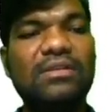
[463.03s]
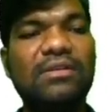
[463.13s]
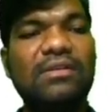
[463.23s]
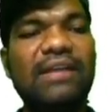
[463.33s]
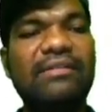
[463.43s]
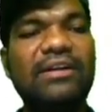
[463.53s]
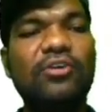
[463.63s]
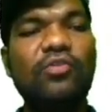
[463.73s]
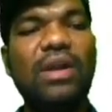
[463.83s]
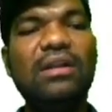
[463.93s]
So 11,
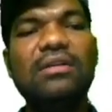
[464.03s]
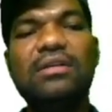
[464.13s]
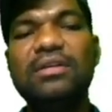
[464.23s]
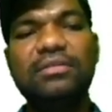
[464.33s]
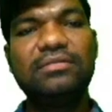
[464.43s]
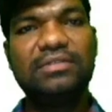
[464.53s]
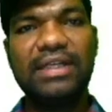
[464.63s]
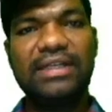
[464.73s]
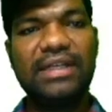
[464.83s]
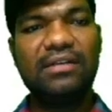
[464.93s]
12,
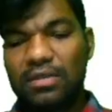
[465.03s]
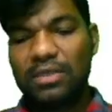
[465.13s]
13.